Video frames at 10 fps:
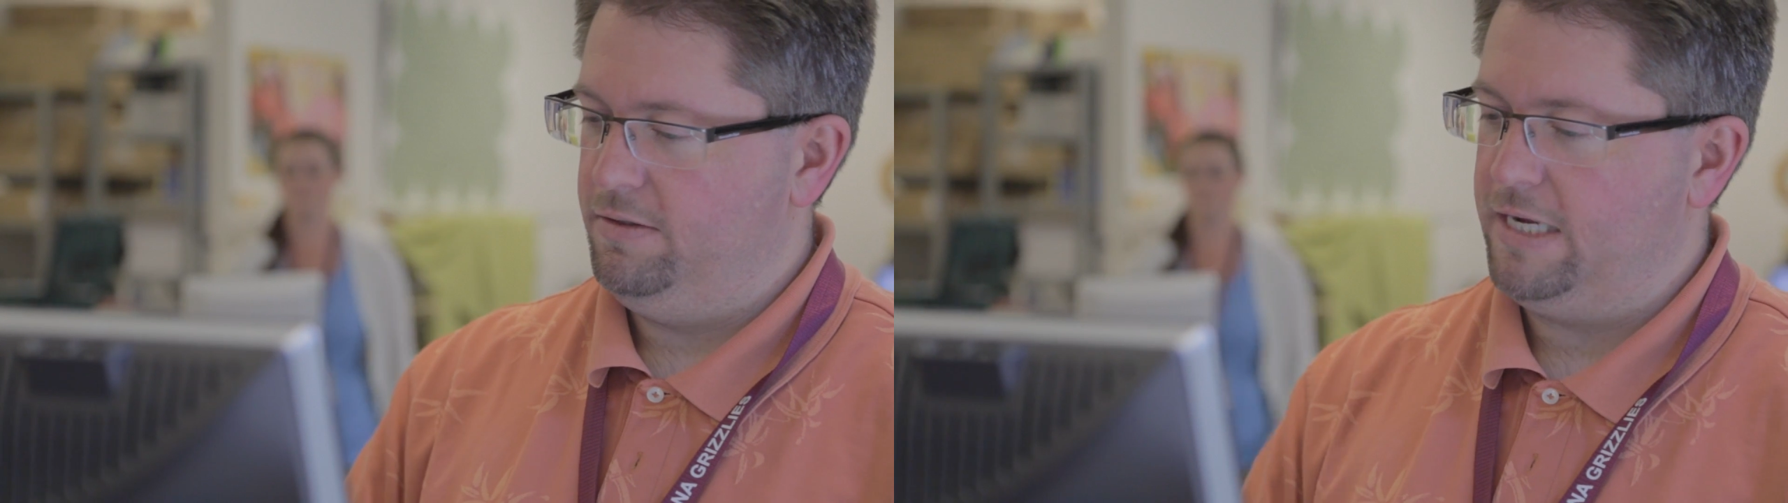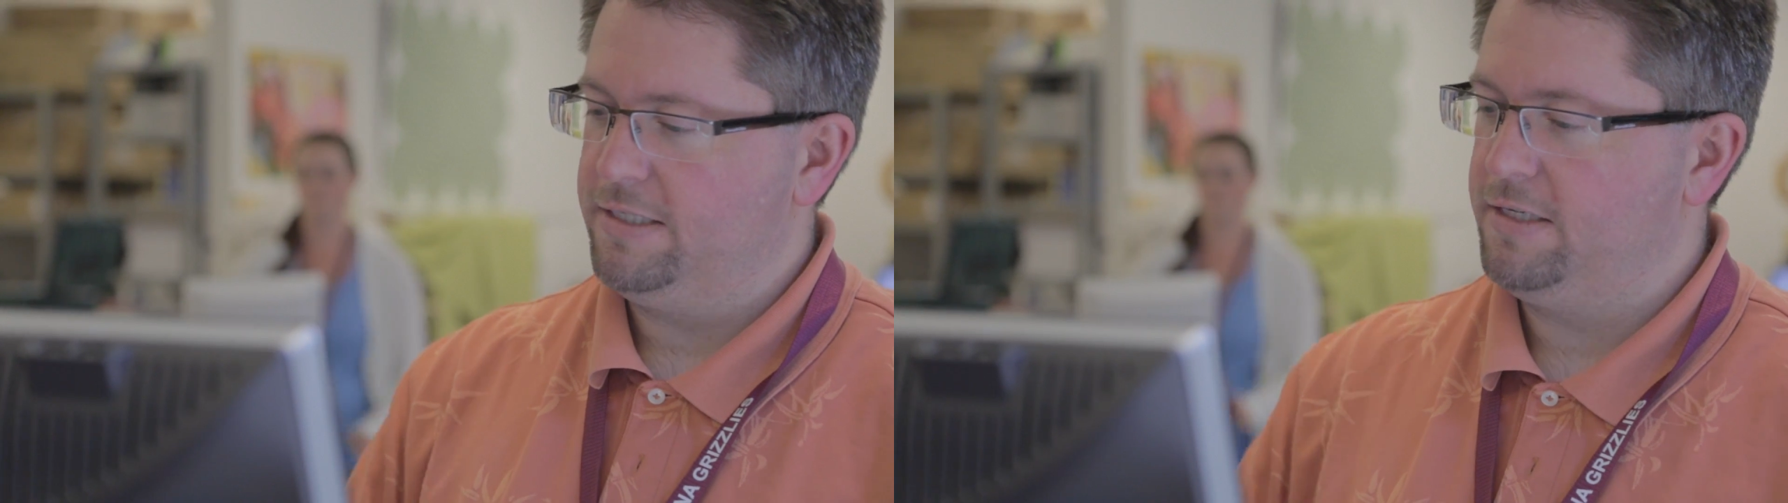
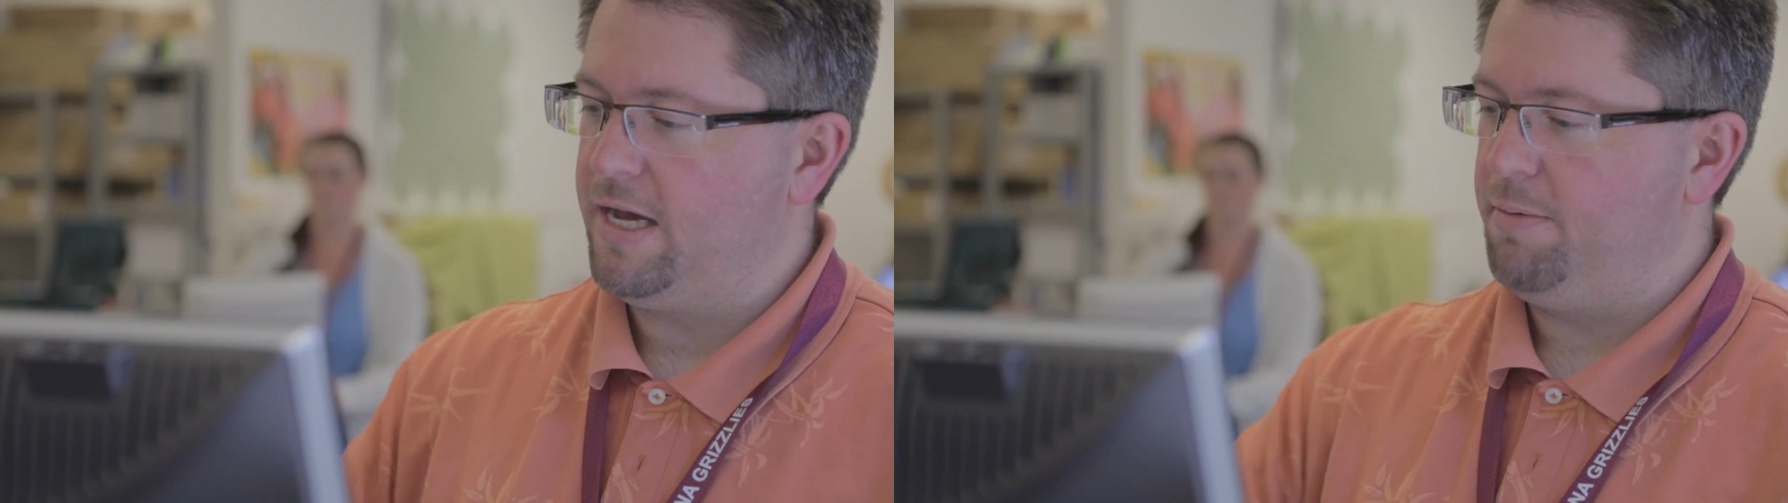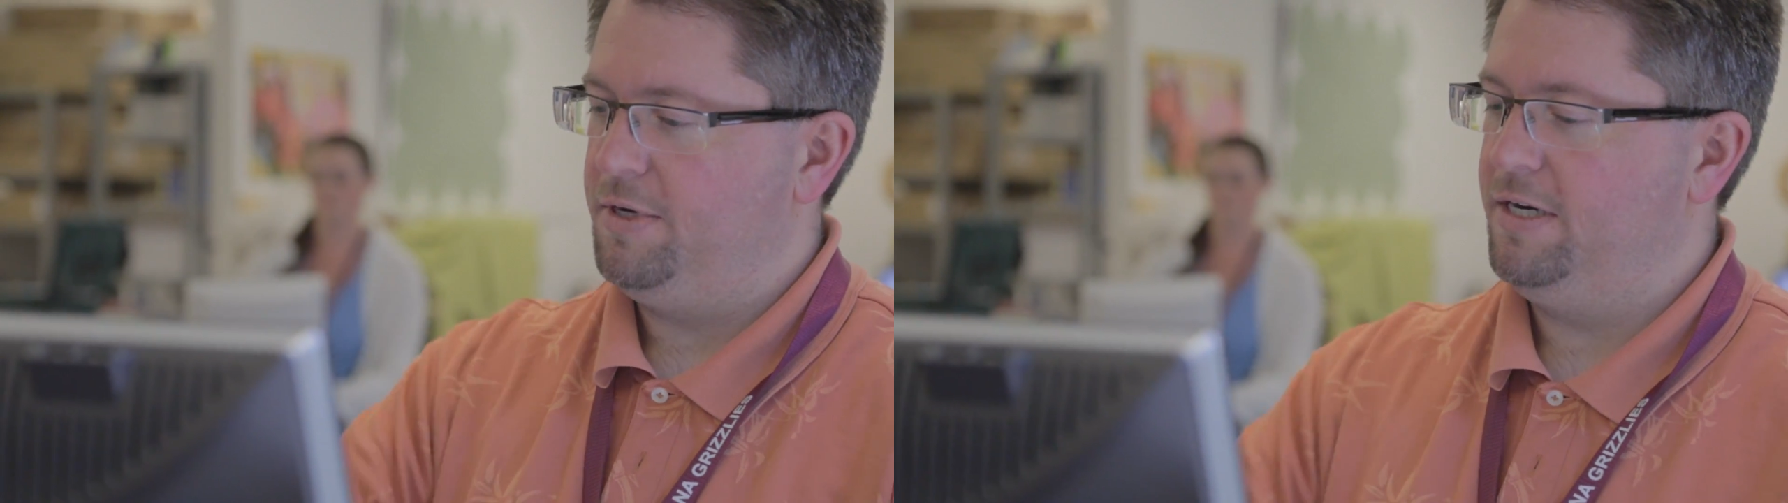
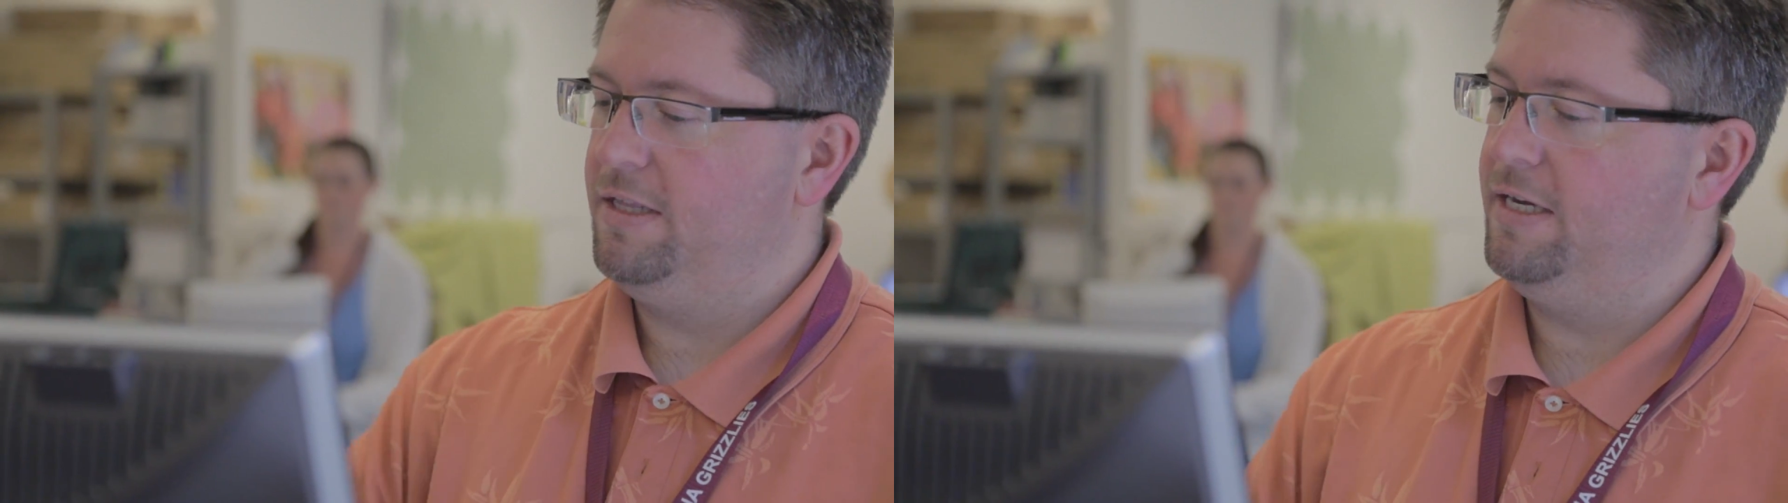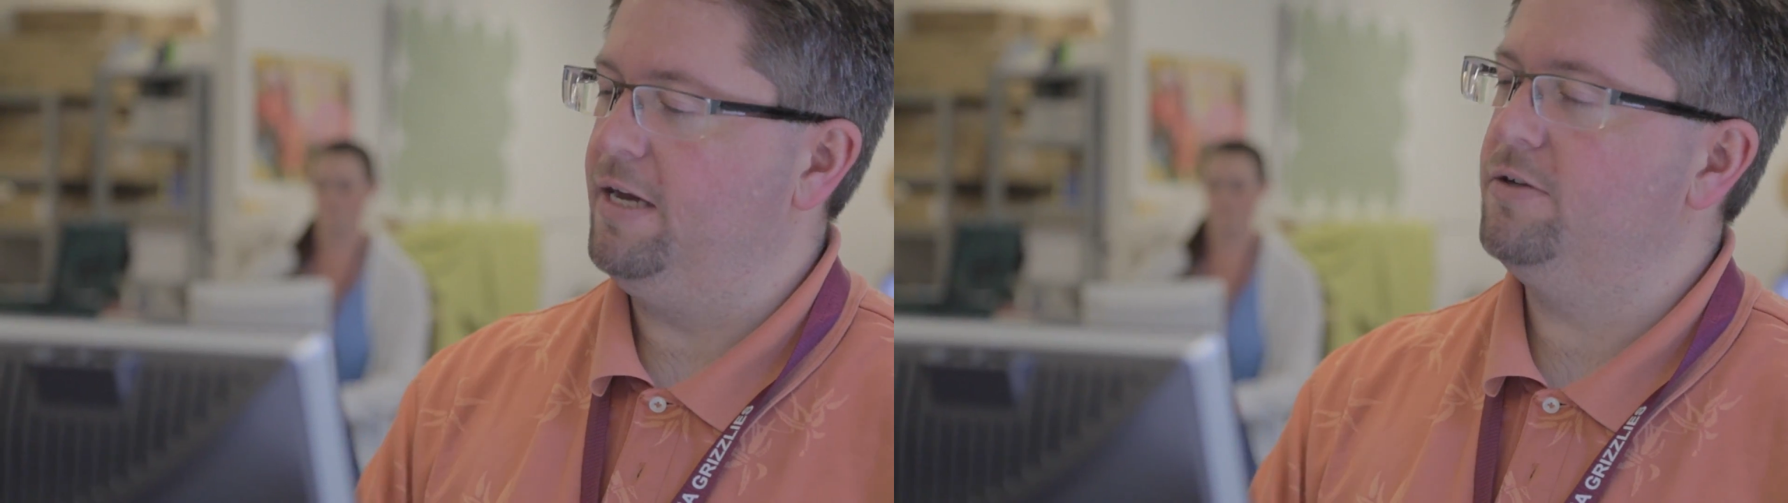desktop and
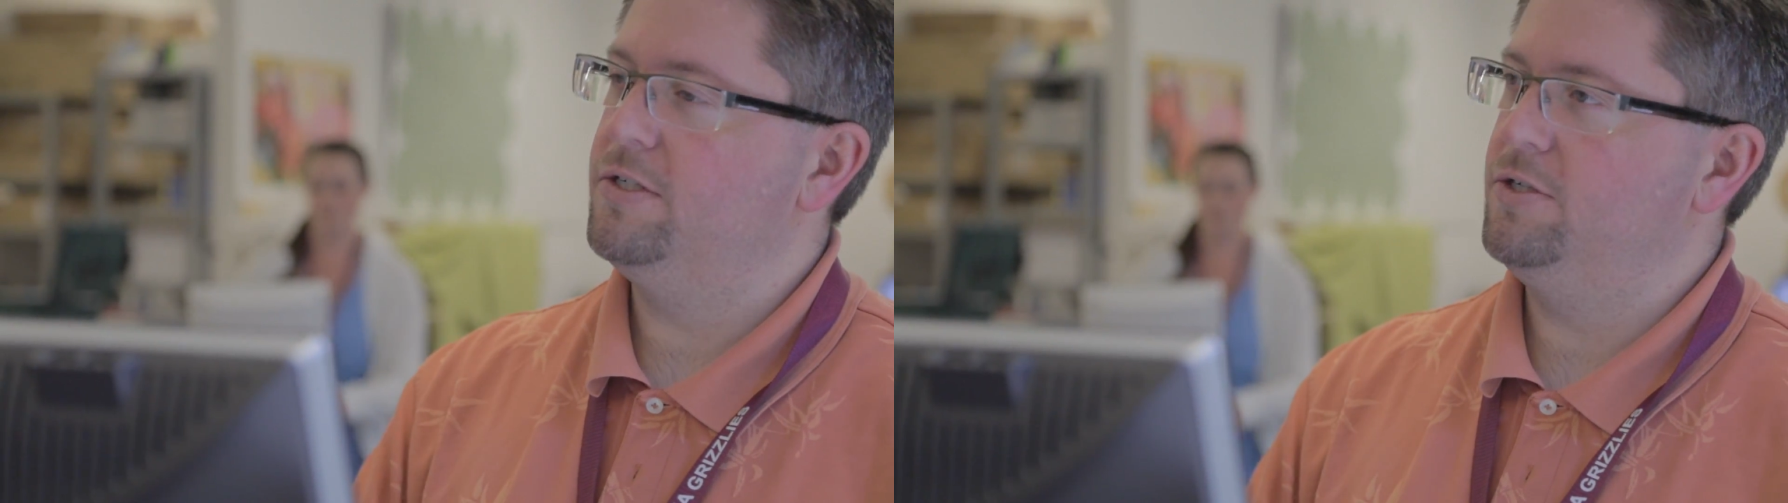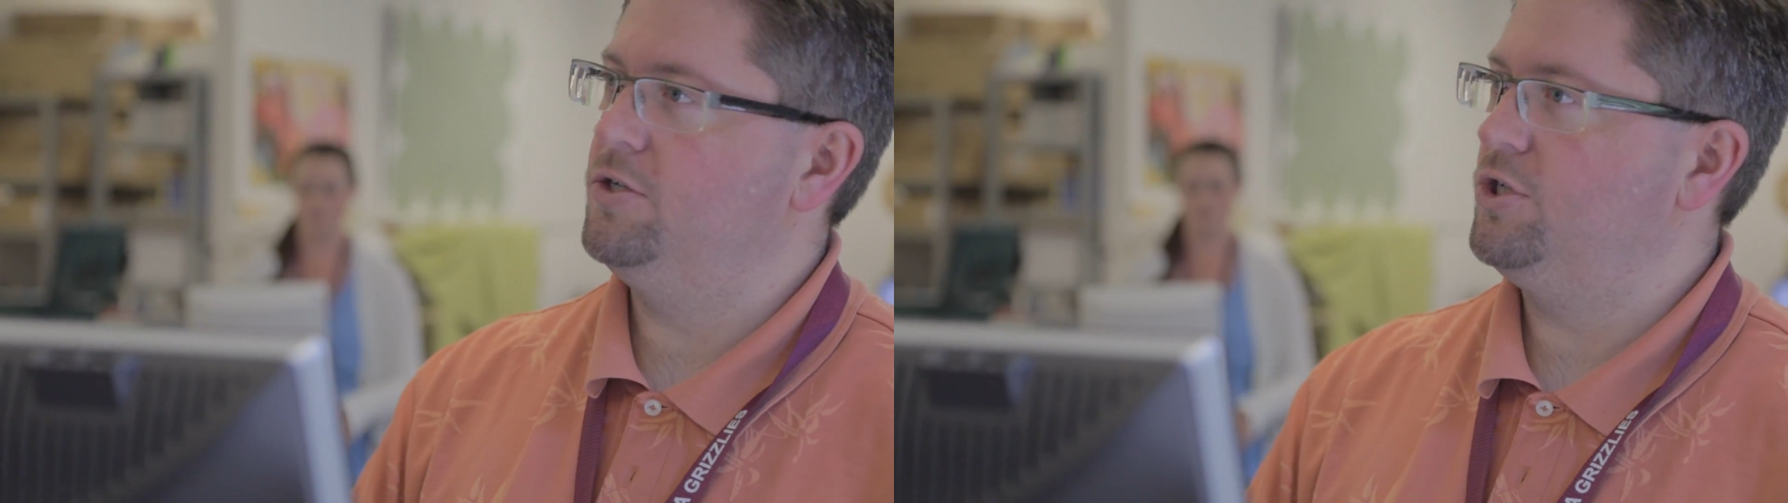anything
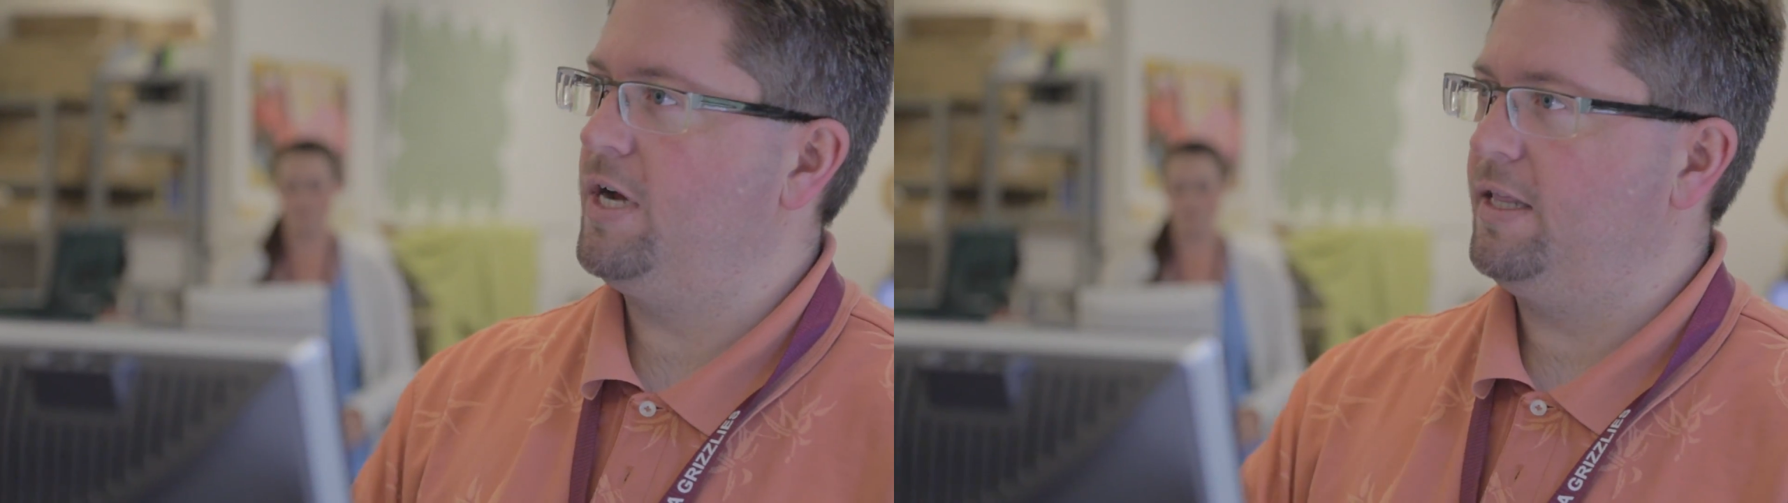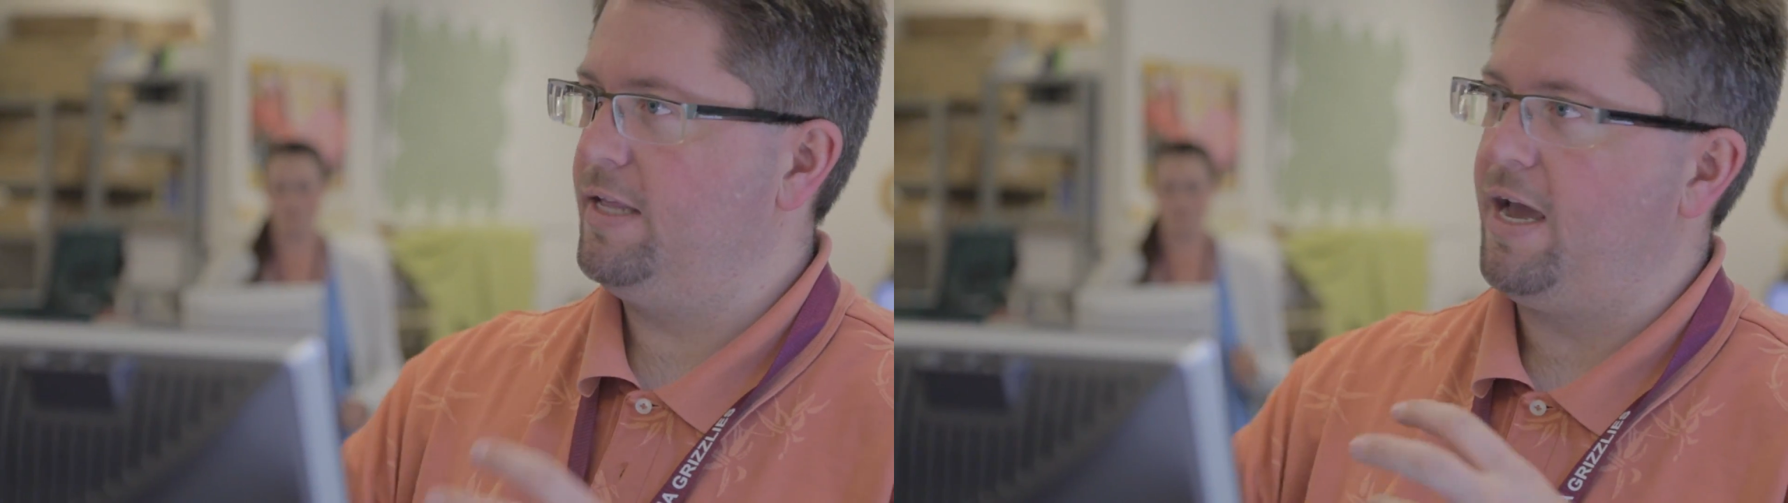else in your shot,